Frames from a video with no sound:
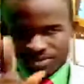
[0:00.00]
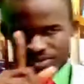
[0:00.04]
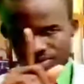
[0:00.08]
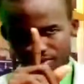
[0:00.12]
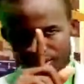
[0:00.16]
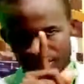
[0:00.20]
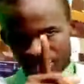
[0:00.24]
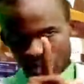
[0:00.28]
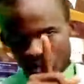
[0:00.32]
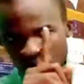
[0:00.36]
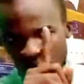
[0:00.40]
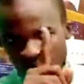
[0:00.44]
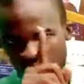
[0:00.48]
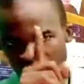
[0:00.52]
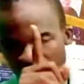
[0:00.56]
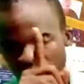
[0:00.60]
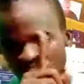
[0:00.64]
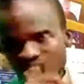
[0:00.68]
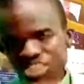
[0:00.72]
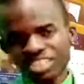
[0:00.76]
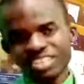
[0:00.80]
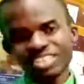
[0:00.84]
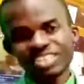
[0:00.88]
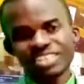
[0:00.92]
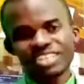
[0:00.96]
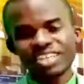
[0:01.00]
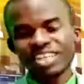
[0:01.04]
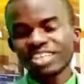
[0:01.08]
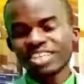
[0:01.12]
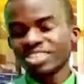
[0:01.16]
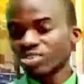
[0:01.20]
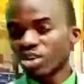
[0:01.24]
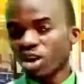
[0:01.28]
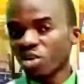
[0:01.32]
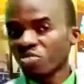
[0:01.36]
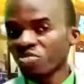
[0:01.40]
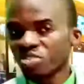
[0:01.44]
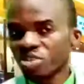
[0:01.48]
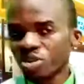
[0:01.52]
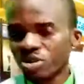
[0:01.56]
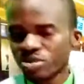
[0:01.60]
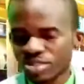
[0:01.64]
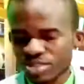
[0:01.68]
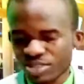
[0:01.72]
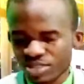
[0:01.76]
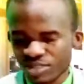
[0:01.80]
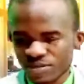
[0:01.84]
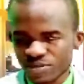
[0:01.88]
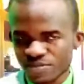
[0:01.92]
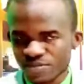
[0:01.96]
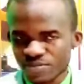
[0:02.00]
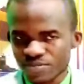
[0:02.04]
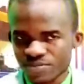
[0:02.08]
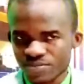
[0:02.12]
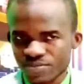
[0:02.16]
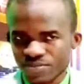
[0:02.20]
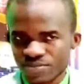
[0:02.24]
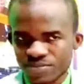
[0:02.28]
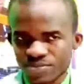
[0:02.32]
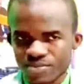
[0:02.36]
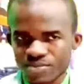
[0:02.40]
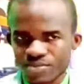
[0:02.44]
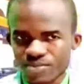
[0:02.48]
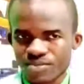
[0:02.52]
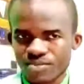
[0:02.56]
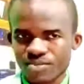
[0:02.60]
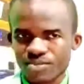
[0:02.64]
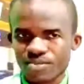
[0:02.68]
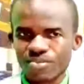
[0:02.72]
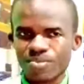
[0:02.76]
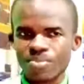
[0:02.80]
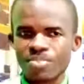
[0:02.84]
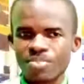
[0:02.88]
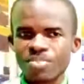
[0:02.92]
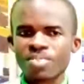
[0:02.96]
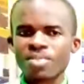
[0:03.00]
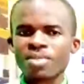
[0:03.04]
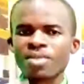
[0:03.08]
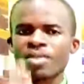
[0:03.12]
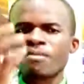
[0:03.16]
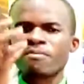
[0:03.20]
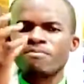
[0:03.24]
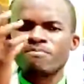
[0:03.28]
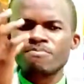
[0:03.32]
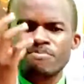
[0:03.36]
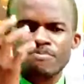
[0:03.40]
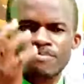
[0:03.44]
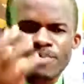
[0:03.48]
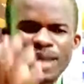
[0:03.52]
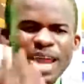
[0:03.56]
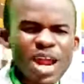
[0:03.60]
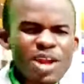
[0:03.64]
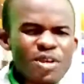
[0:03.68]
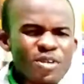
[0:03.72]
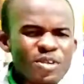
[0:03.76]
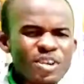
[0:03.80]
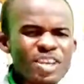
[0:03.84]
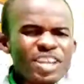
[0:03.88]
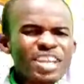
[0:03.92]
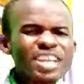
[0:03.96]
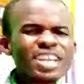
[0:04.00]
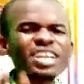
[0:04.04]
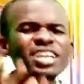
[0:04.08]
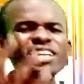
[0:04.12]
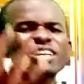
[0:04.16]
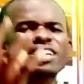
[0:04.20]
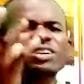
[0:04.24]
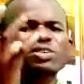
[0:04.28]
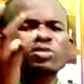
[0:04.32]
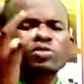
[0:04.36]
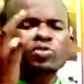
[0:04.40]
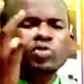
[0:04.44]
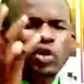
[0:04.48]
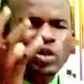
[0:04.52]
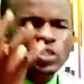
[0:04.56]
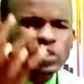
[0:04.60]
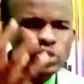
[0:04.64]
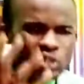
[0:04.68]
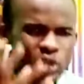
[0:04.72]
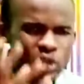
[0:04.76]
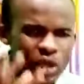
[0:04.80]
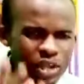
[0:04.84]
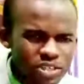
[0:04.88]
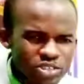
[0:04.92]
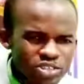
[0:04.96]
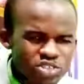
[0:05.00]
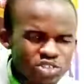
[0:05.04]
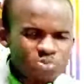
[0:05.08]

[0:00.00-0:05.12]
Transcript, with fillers: The conclusion is obvious. Mary was going to